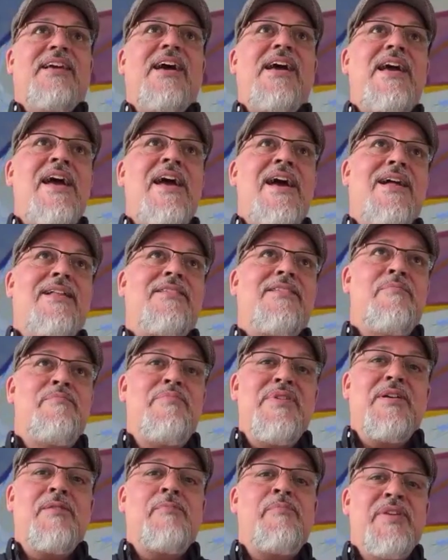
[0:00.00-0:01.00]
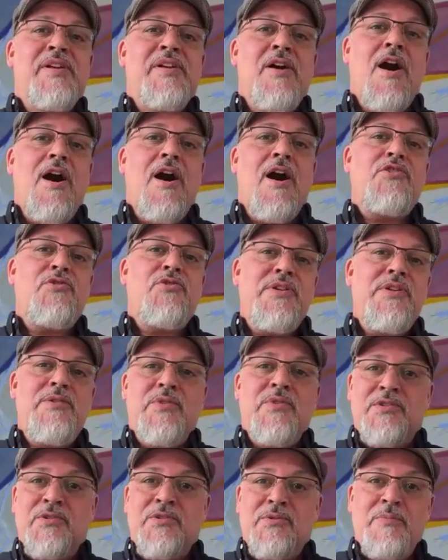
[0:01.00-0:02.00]
They had the big pecan
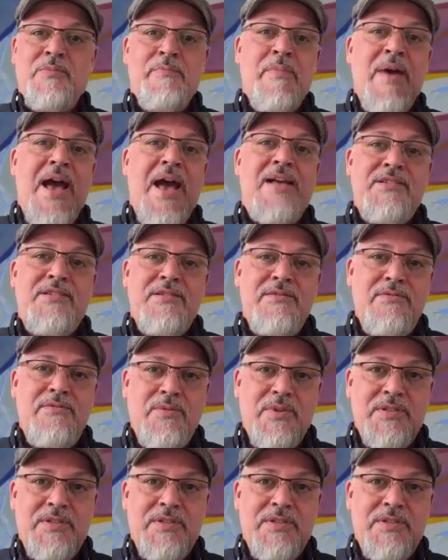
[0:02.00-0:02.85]
tree, which was massive,